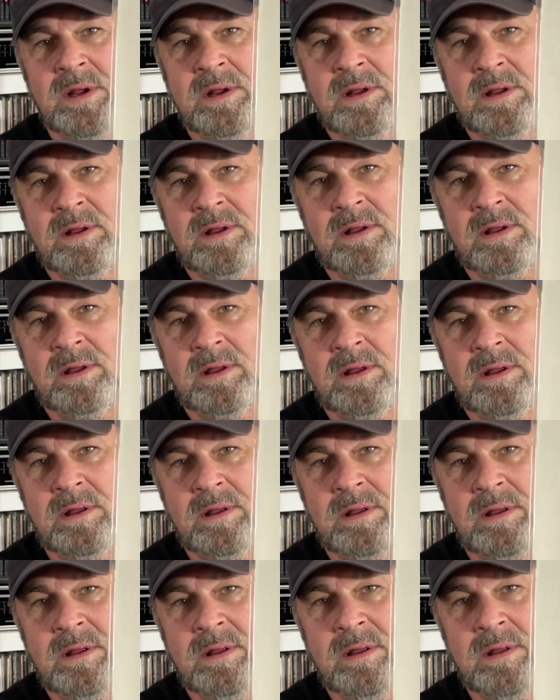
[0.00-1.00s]

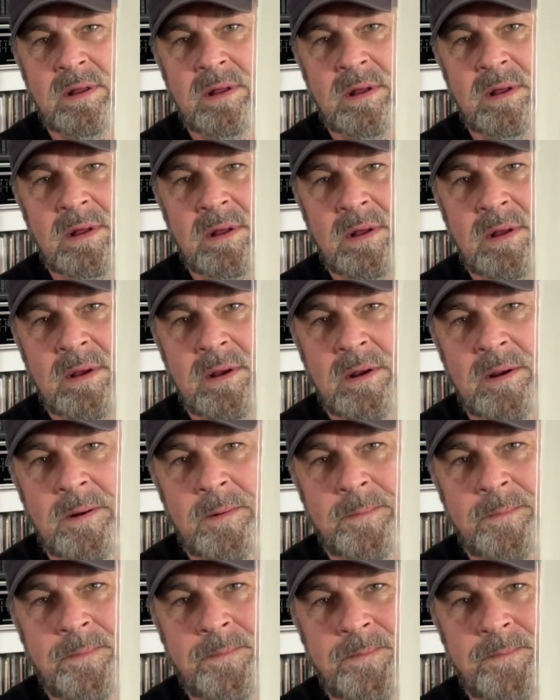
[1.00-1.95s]
[no speech]